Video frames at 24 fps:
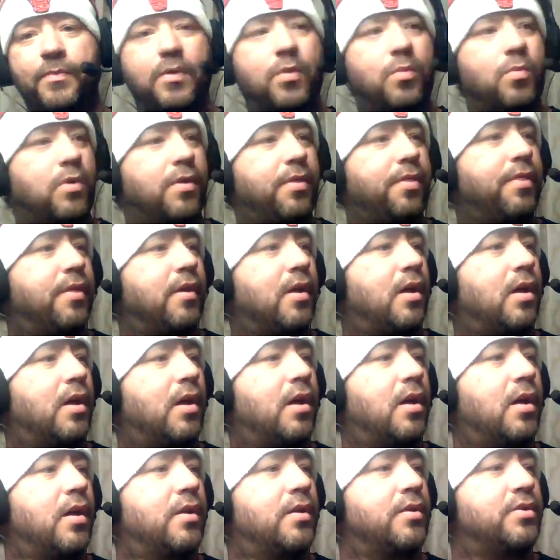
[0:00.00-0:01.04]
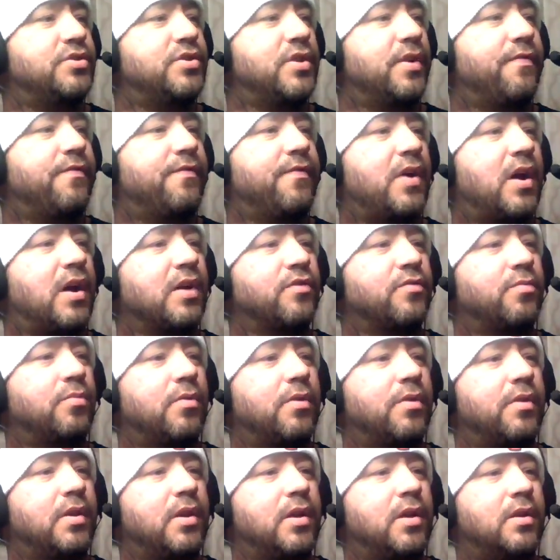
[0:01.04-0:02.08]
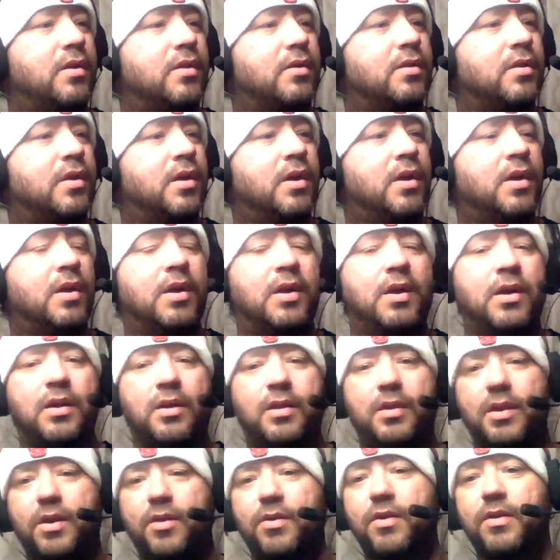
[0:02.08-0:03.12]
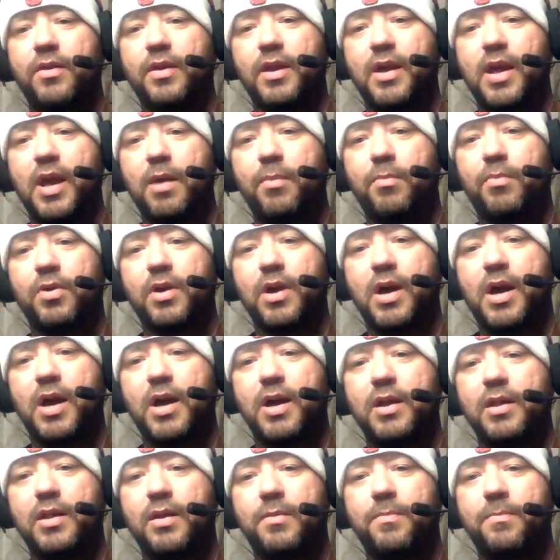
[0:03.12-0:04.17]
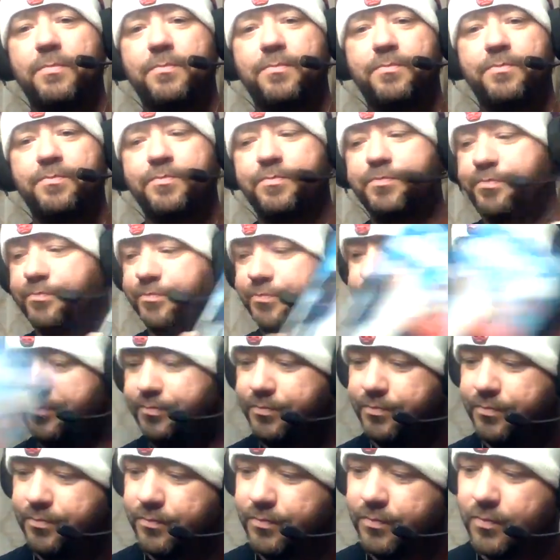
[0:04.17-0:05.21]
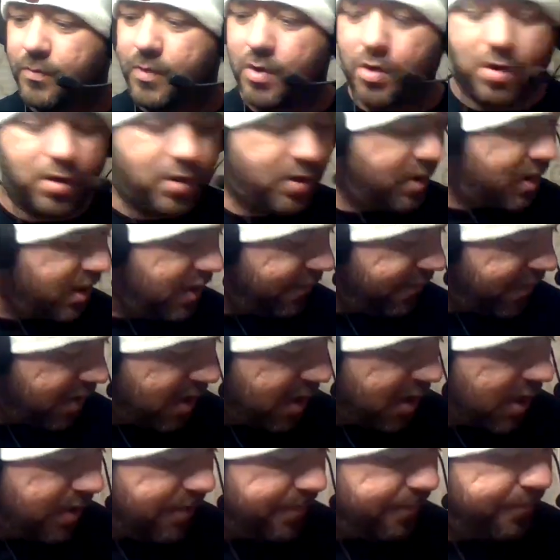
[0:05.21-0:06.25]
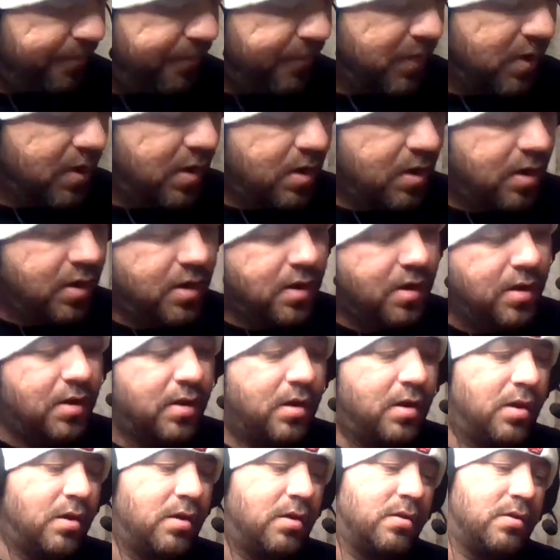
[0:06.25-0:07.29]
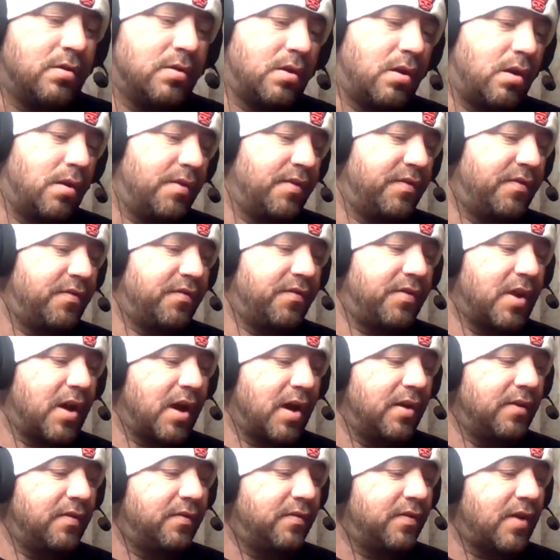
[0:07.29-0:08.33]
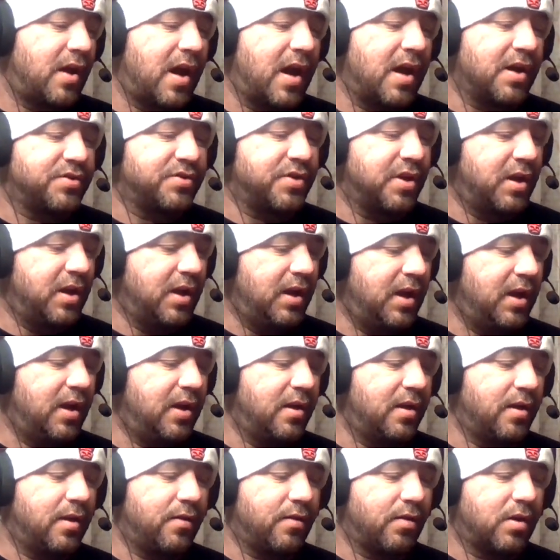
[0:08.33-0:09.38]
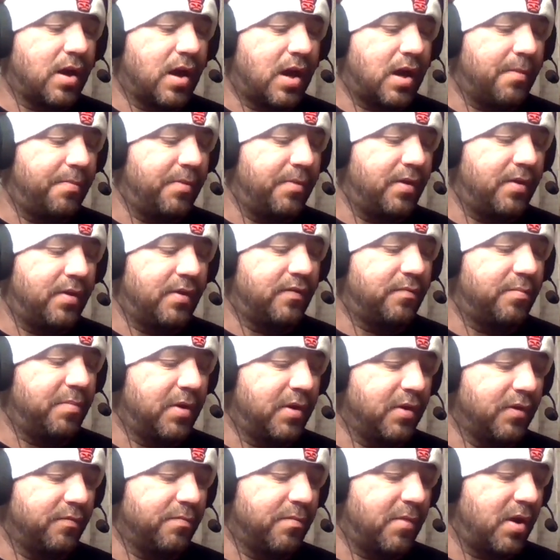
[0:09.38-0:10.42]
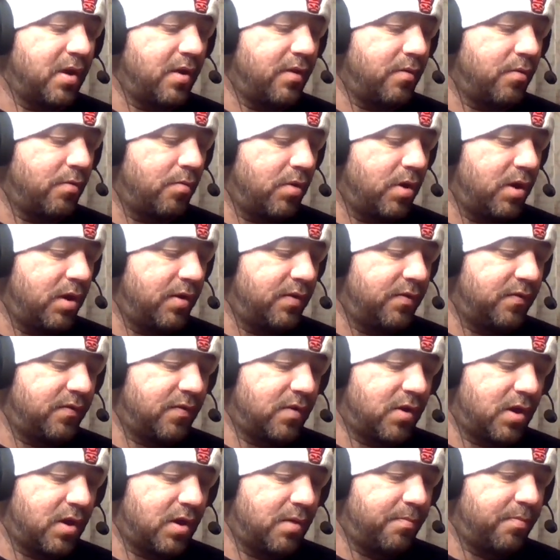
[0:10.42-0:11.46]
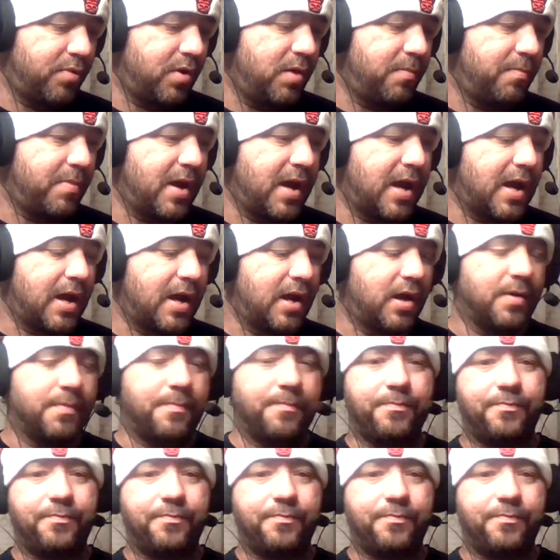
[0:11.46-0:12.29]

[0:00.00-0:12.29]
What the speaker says: with Jeff Foxworthy and Larry the Cable Guy in them on DVD. Oh, this is nice. I actually need another copy of this because my other one is pretty bad.